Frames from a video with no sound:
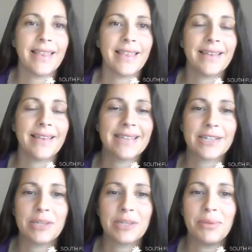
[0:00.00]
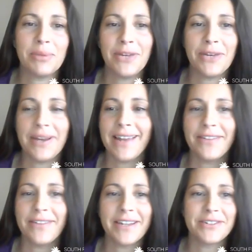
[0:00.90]
that. It's actually pretty creative
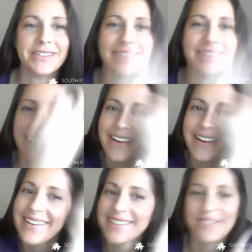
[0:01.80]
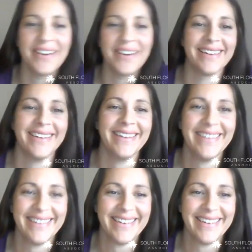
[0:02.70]
and interesting there. It's fun.
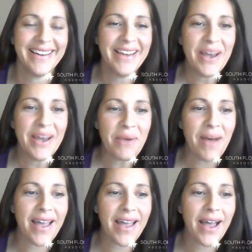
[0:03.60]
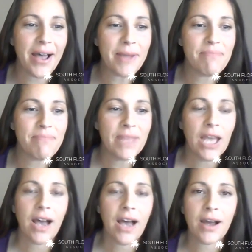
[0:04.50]
Well,
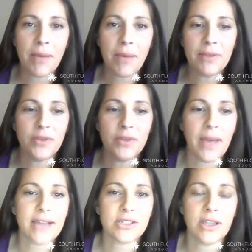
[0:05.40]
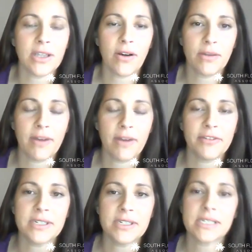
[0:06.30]
a couple of you actually already
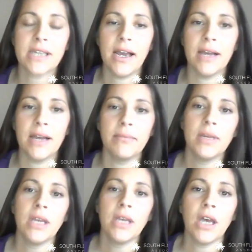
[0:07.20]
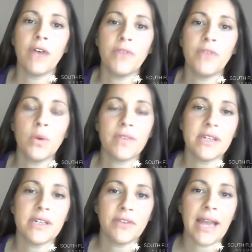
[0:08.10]
referenced a few of the
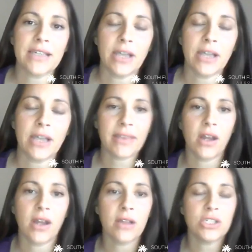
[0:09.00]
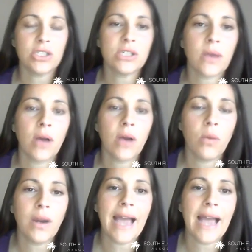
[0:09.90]
different Agile methodologies. So I
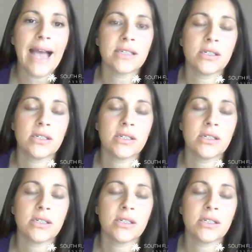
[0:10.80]
want to ask,